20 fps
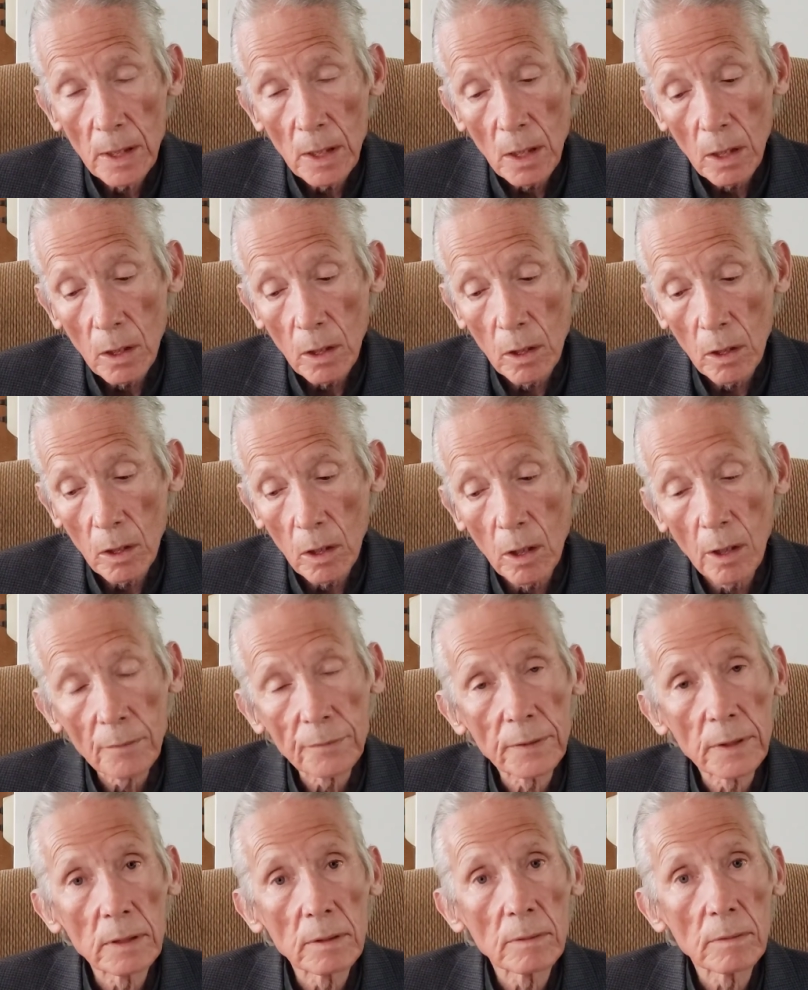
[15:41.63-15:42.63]
are
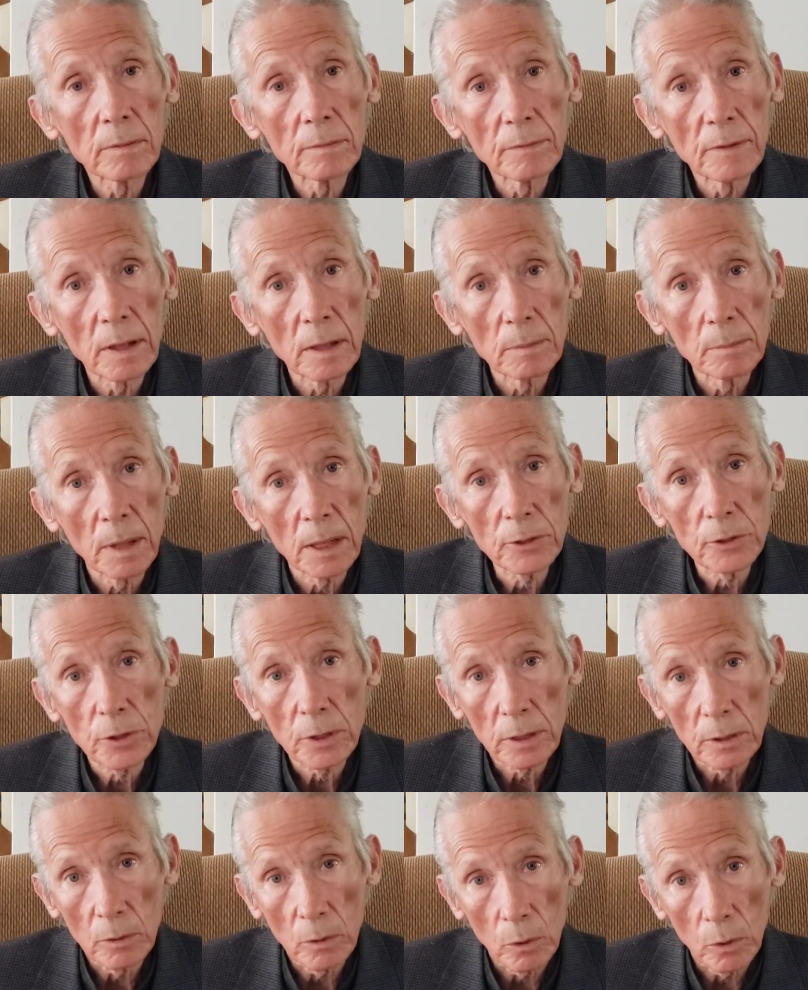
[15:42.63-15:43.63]
often very much
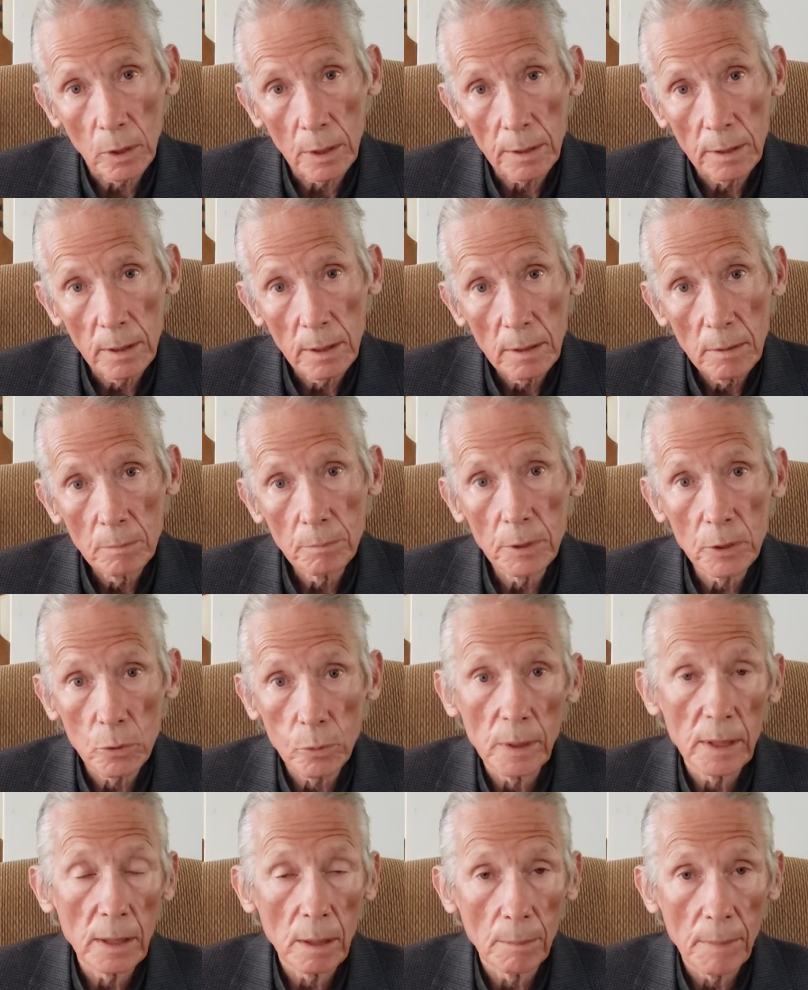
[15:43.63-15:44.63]
ignored
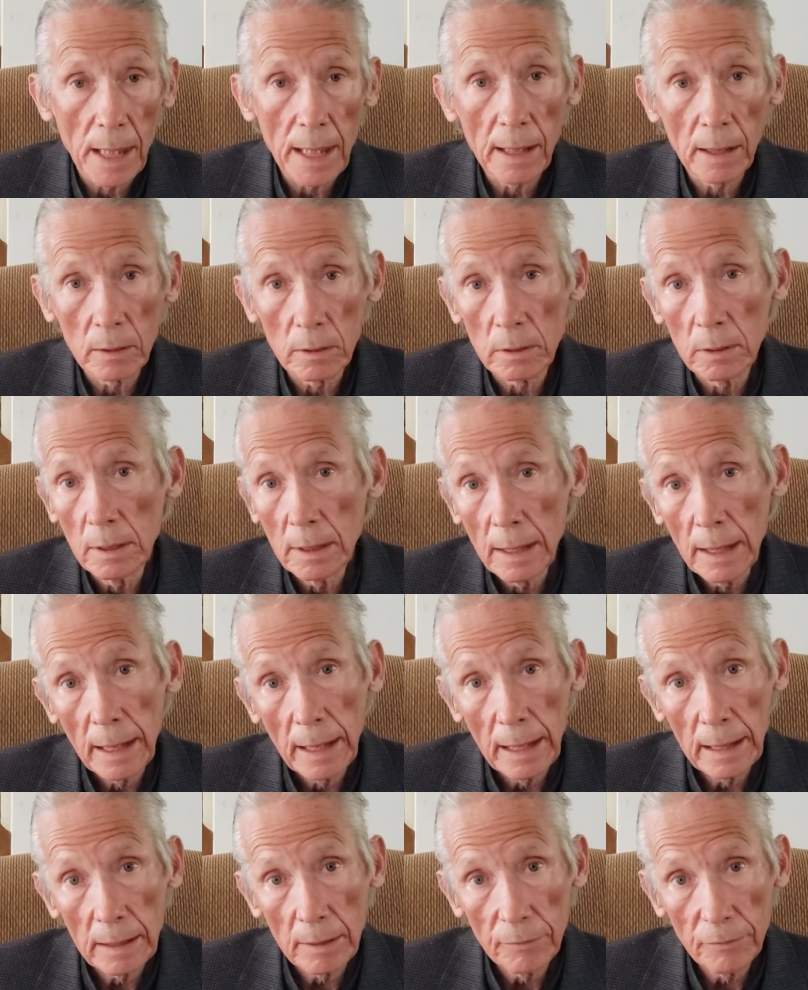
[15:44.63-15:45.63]
between a male
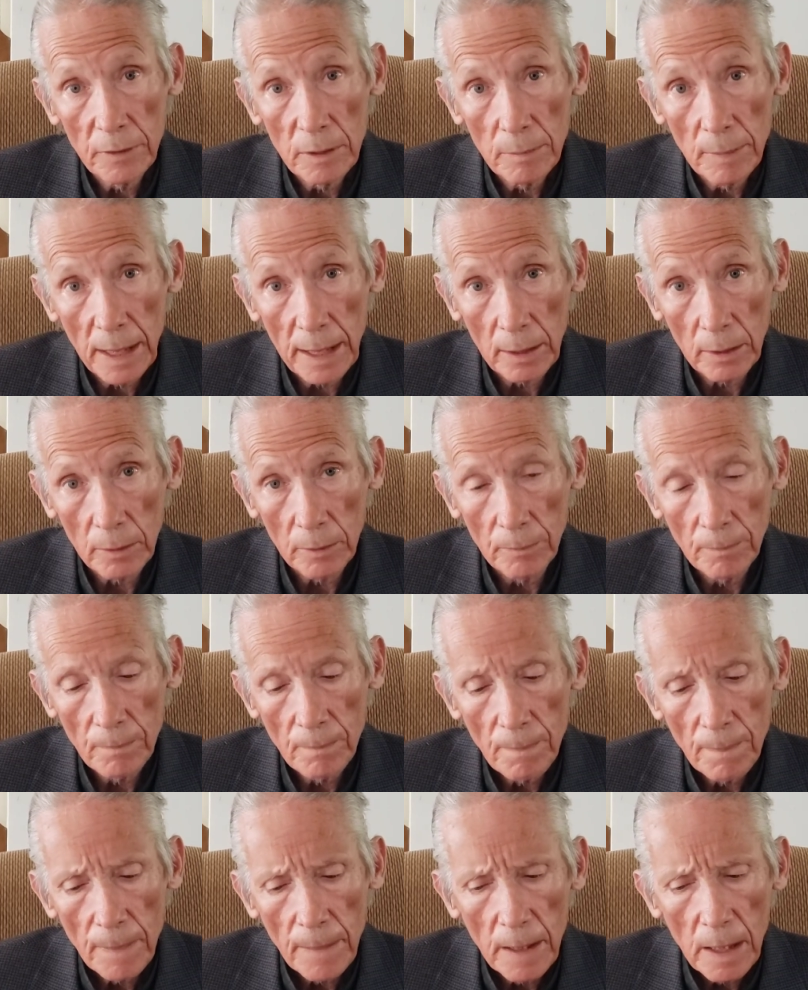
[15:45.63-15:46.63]
and a female.
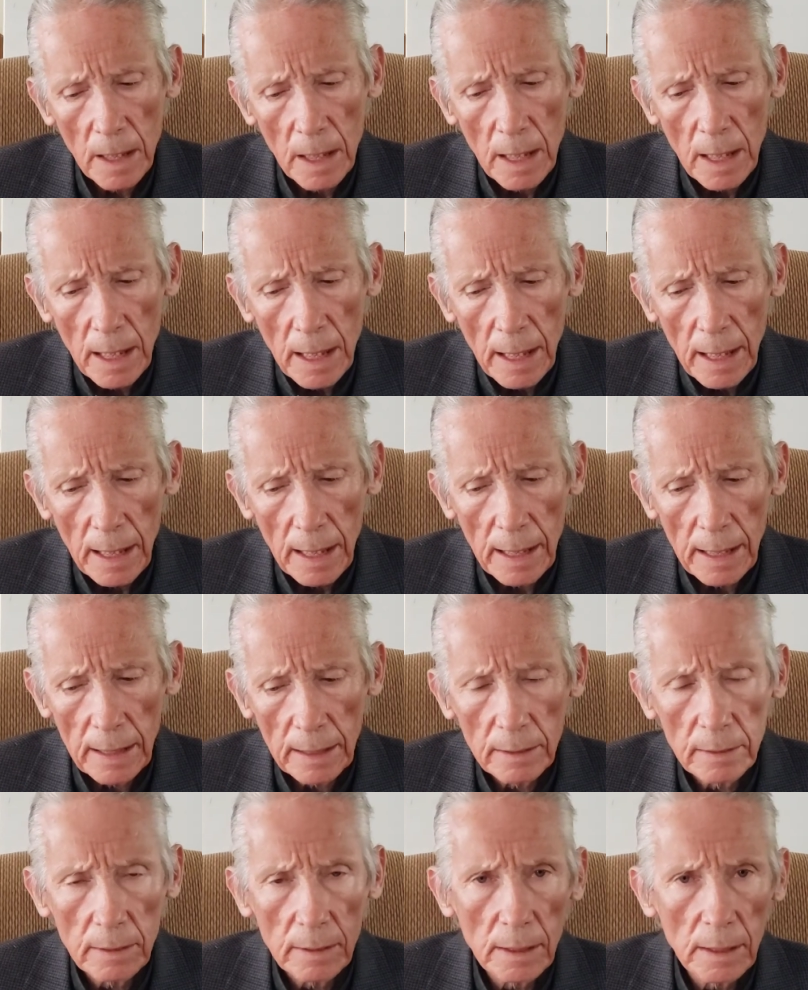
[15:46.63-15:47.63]

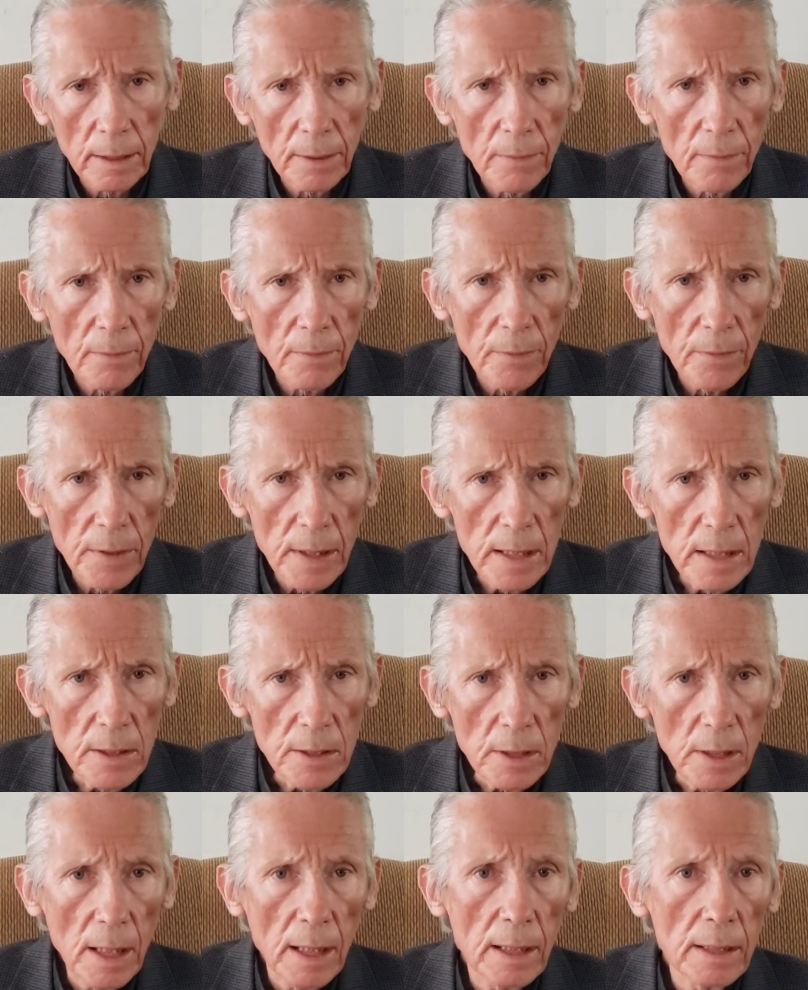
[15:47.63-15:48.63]
And
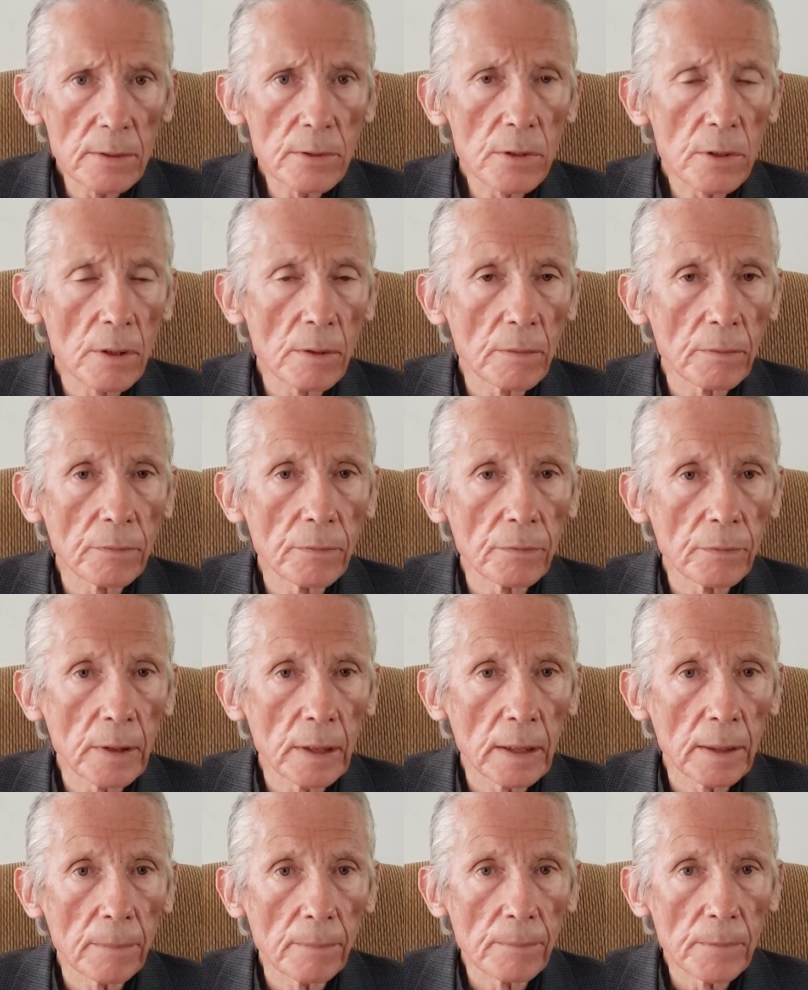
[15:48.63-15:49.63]
these kinds
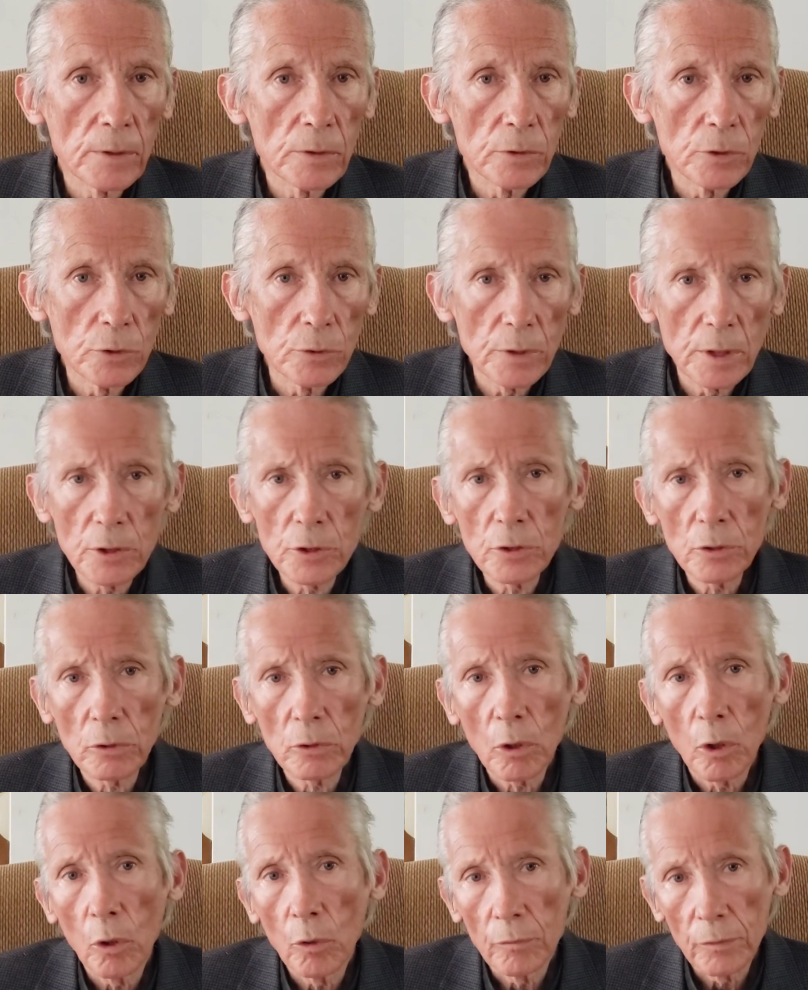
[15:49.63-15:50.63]
of judicial
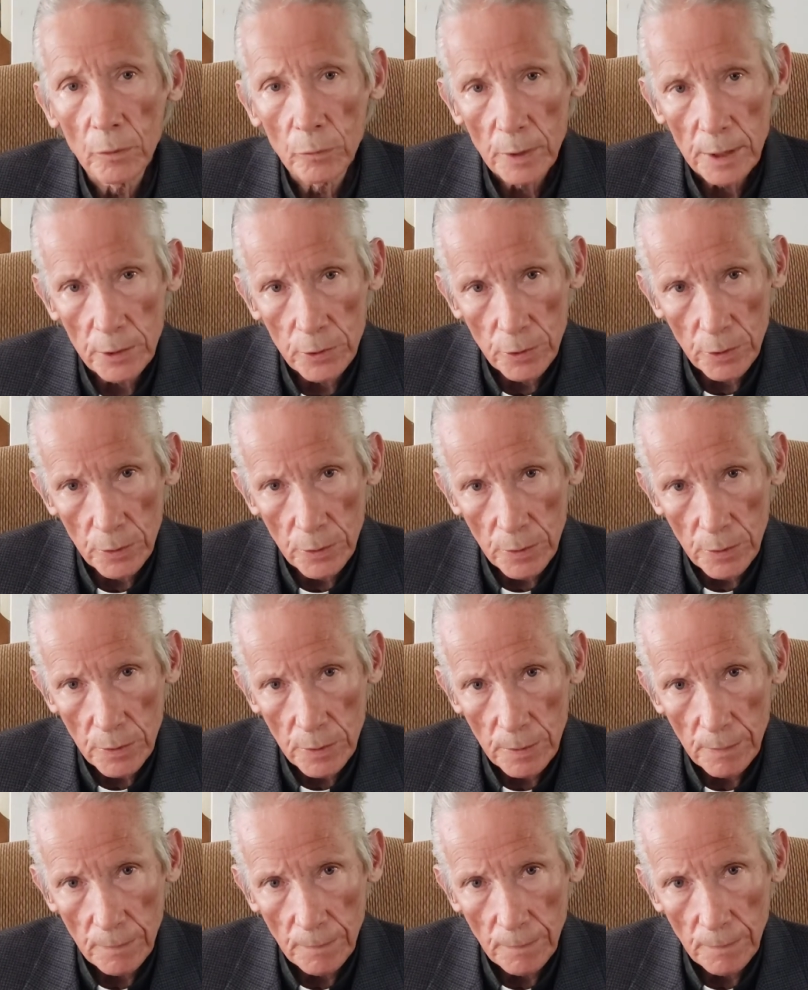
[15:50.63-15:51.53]
overreaches